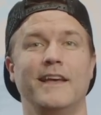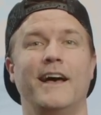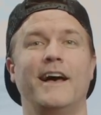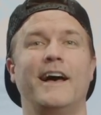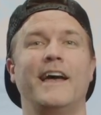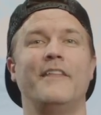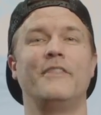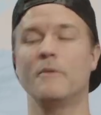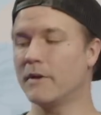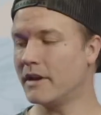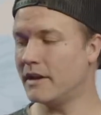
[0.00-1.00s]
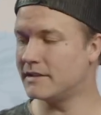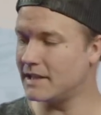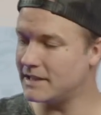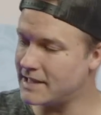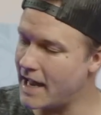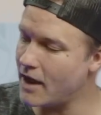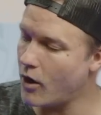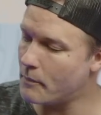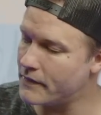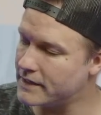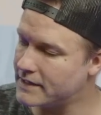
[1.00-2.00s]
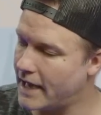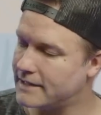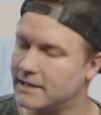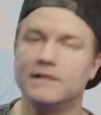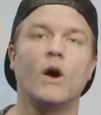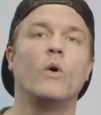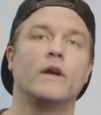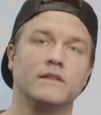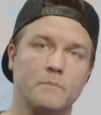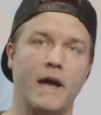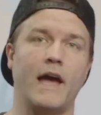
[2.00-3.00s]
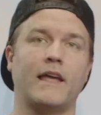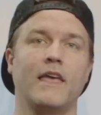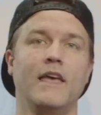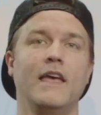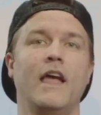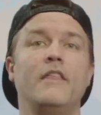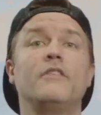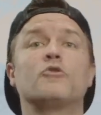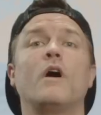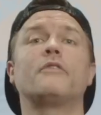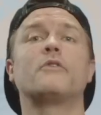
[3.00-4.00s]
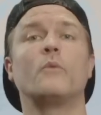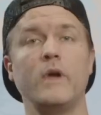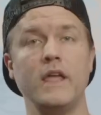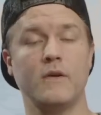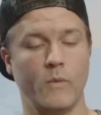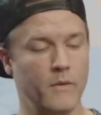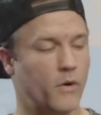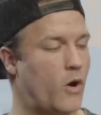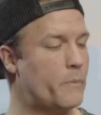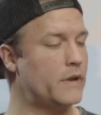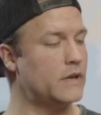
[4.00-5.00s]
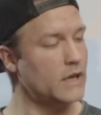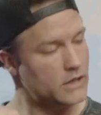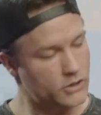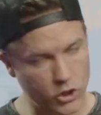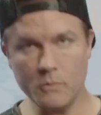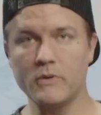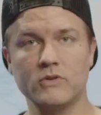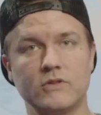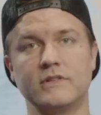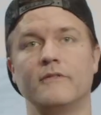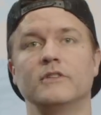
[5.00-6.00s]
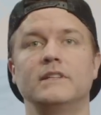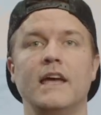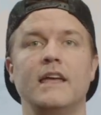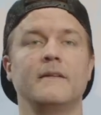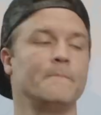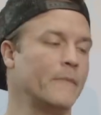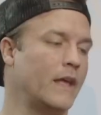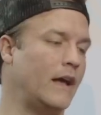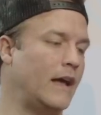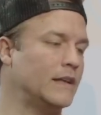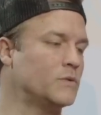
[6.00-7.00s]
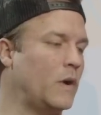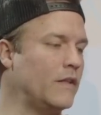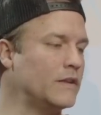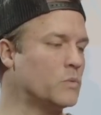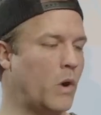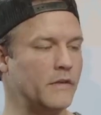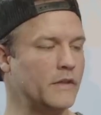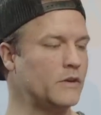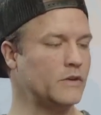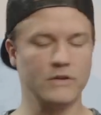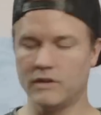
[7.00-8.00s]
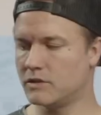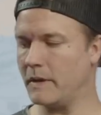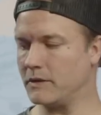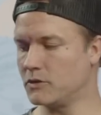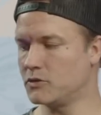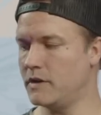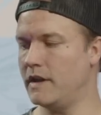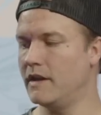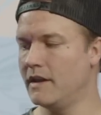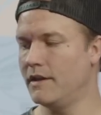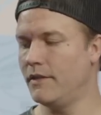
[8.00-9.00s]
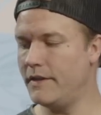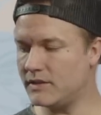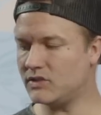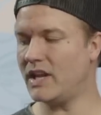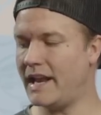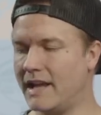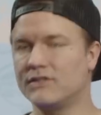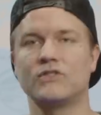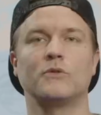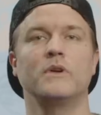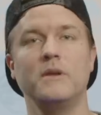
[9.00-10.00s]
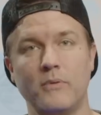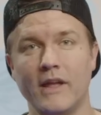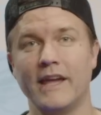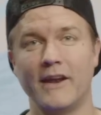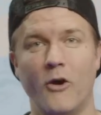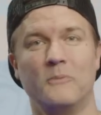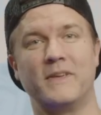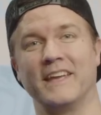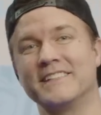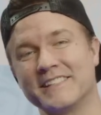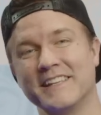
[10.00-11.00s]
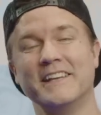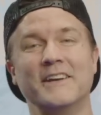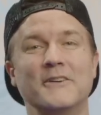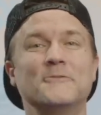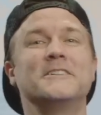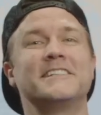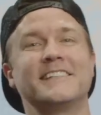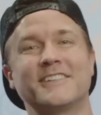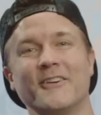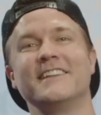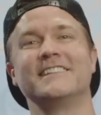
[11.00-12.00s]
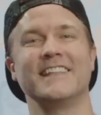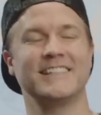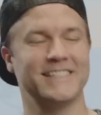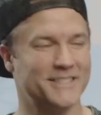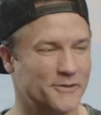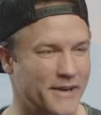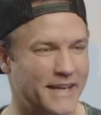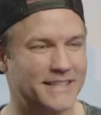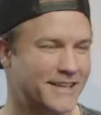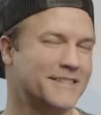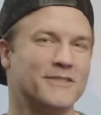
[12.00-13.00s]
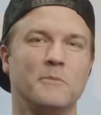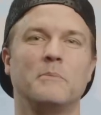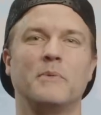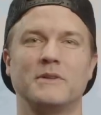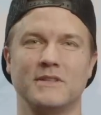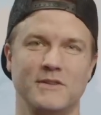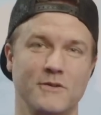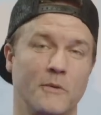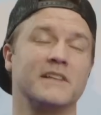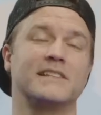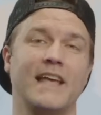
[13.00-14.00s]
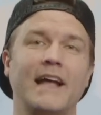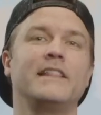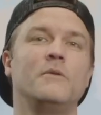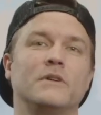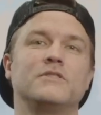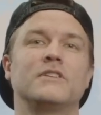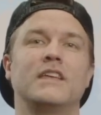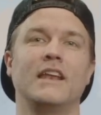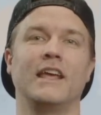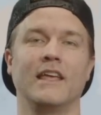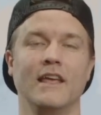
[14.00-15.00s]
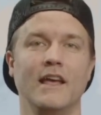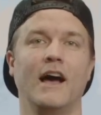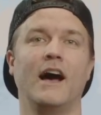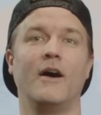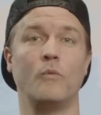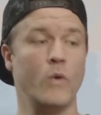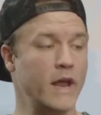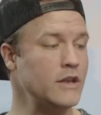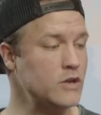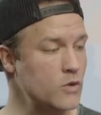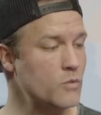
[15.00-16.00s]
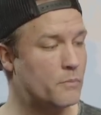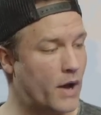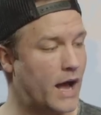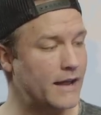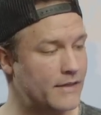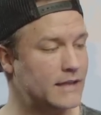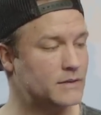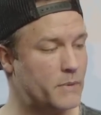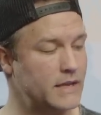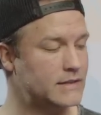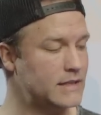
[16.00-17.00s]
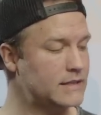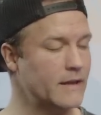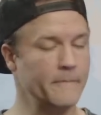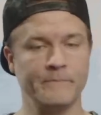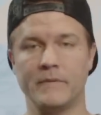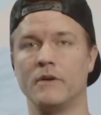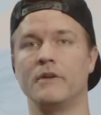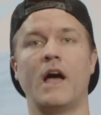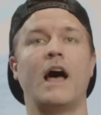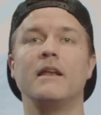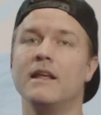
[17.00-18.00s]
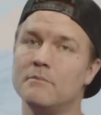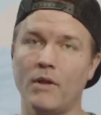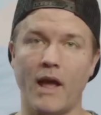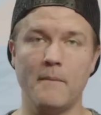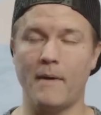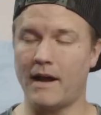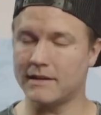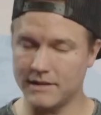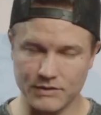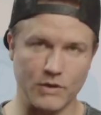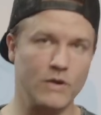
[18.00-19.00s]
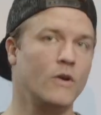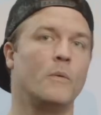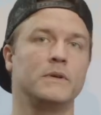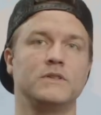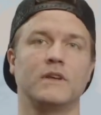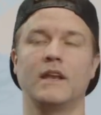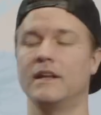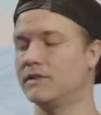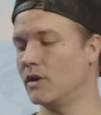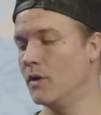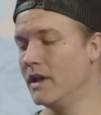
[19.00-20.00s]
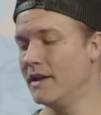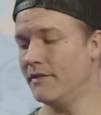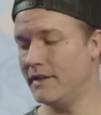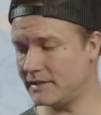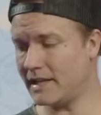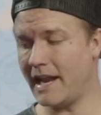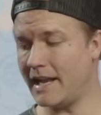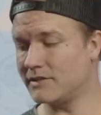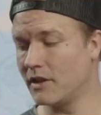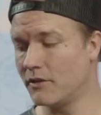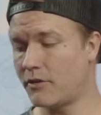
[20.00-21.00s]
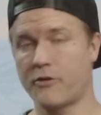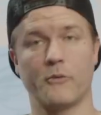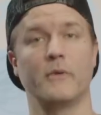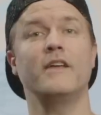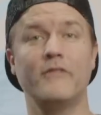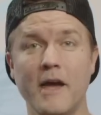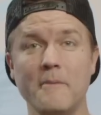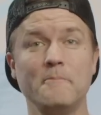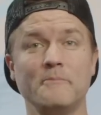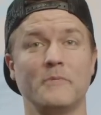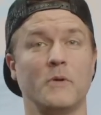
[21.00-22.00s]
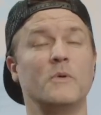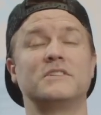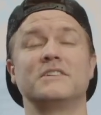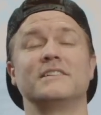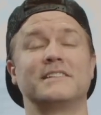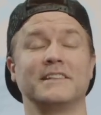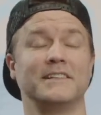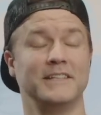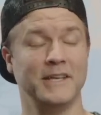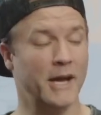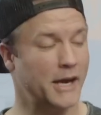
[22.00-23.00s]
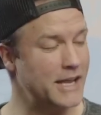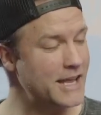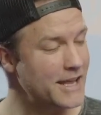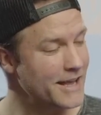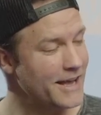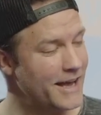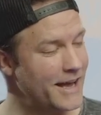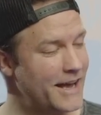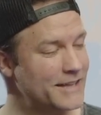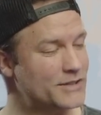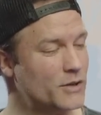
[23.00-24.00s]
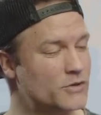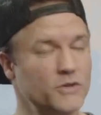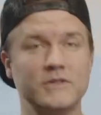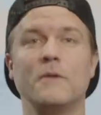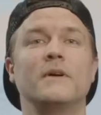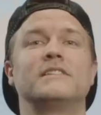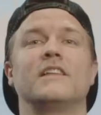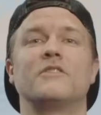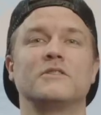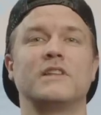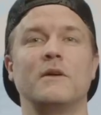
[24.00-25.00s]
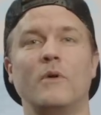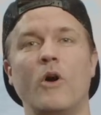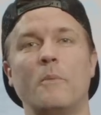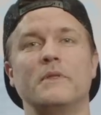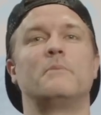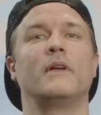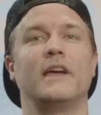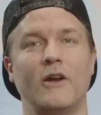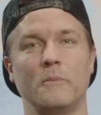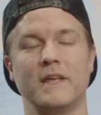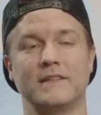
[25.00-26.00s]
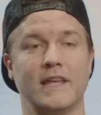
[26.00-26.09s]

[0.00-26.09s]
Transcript: Uh, and then we're going to today open the Dice and Tokens pack. And then throughout the week, we will open two boosters every day, uh, as well as one little special treat. This set has three play at home kits which is crazy. That's a direct to consumer purchase. You know exactly what you're getting uh, when you buy these pieces. They're not in blind boxes, so you know what you're getting. So this set has three of them, which is nutty. Uh, so Tuesday, Wednesday, Thursday, we'll open the play at home kits.